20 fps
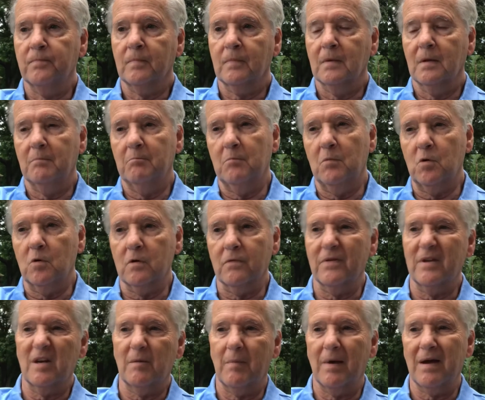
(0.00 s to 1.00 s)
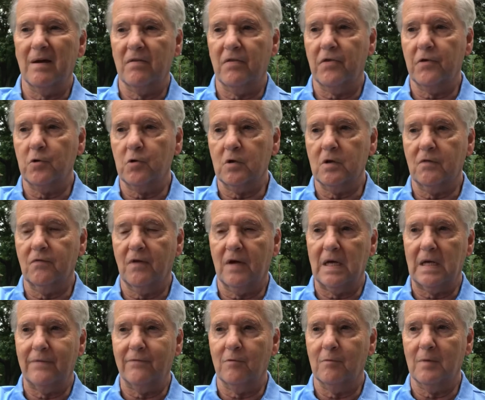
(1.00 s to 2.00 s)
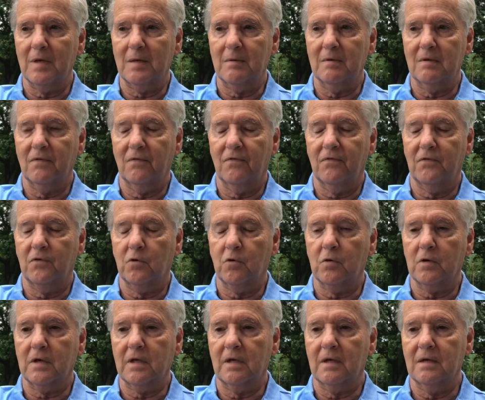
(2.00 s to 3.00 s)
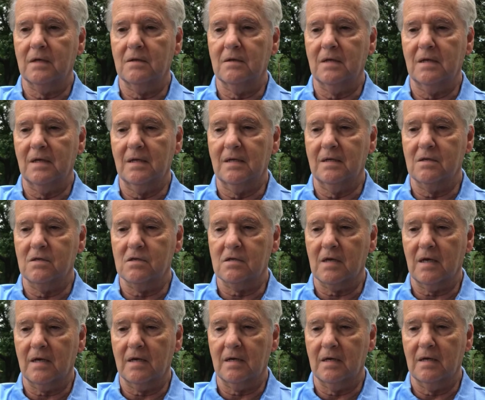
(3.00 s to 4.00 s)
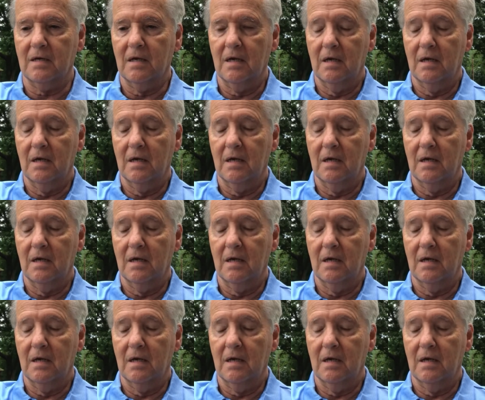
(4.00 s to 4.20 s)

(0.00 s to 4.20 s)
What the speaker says: more than about 35 or maybe 40 on the inside